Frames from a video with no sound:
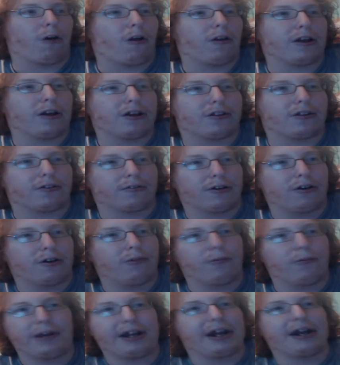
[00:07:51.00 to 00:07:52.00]
through.
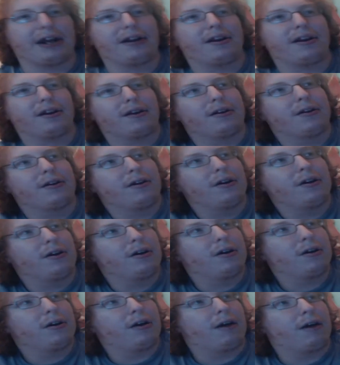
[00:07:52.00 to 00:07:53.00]

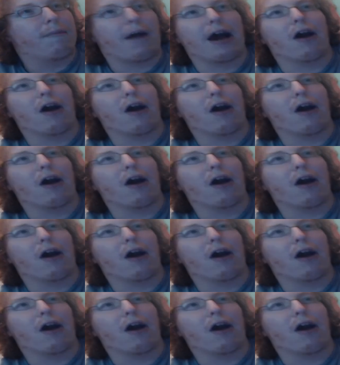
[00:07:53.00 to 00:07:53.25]
My